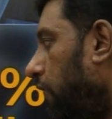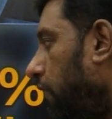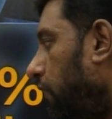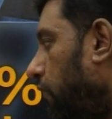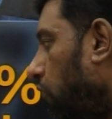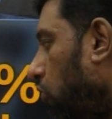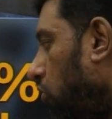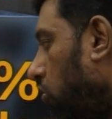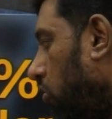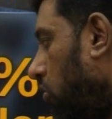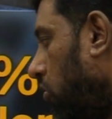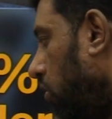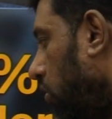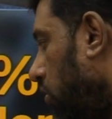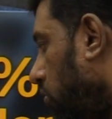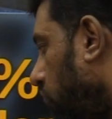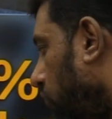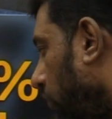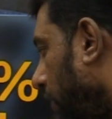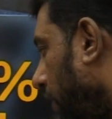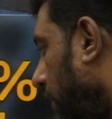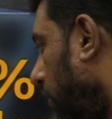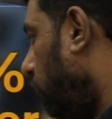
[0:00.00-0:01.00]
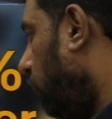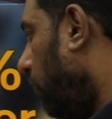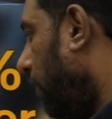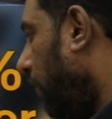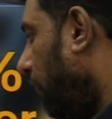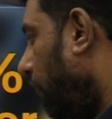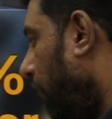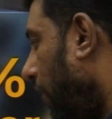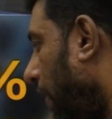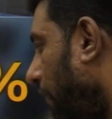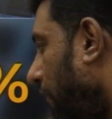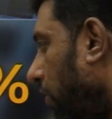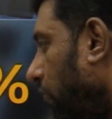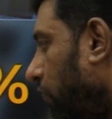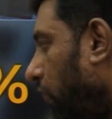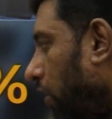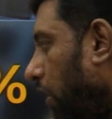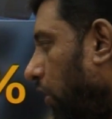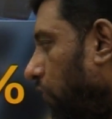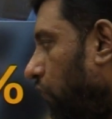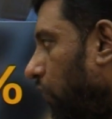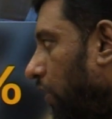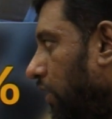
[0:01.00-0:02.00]
for 2025 and
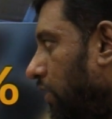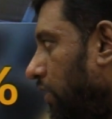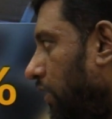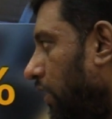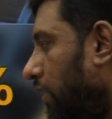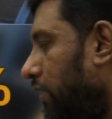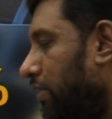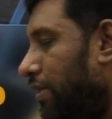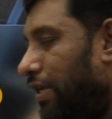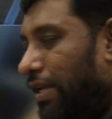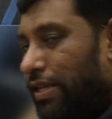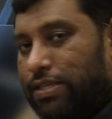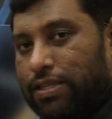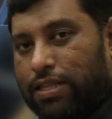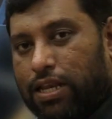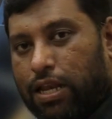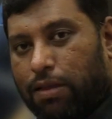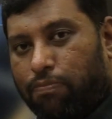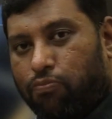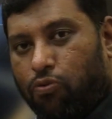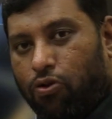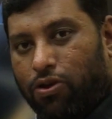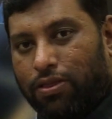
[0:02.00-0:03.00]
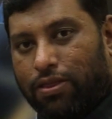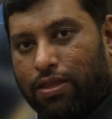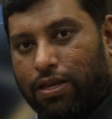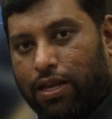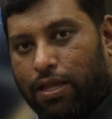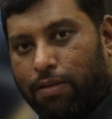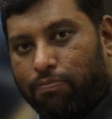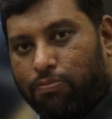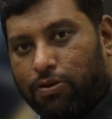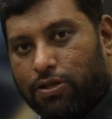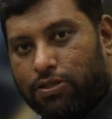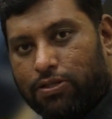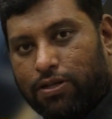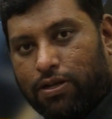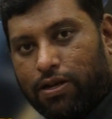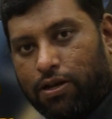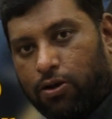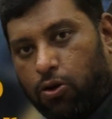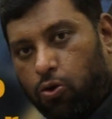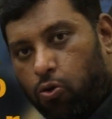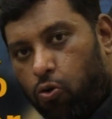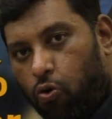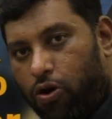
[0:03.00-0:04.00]
2026 is 3.3%
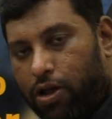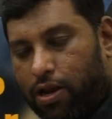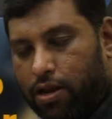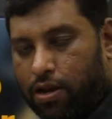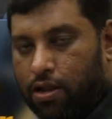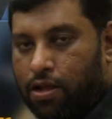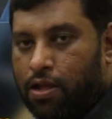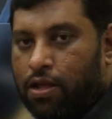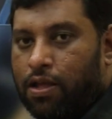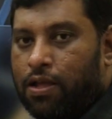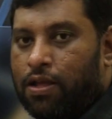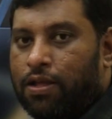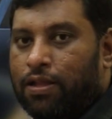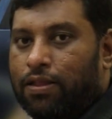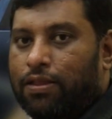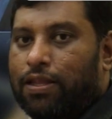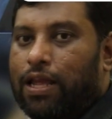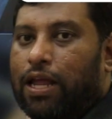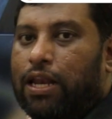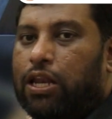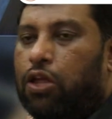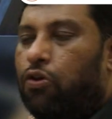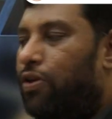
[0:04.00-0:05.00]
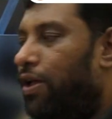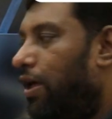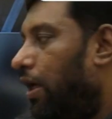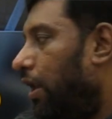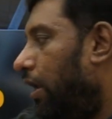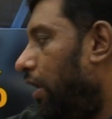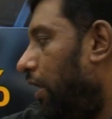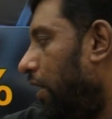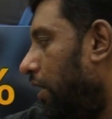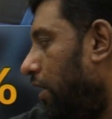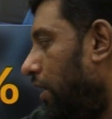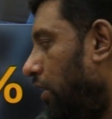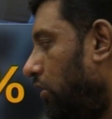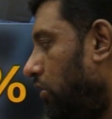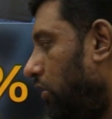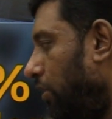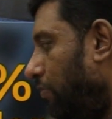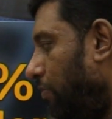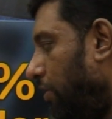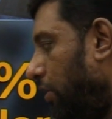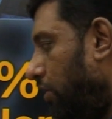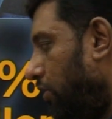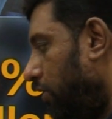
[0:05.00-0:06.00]
lower than your earlier
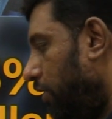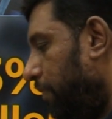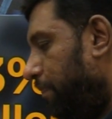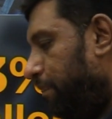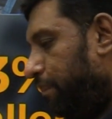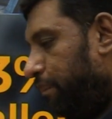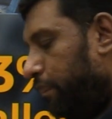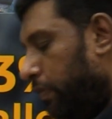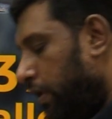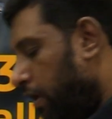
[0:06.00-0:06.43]
estimates.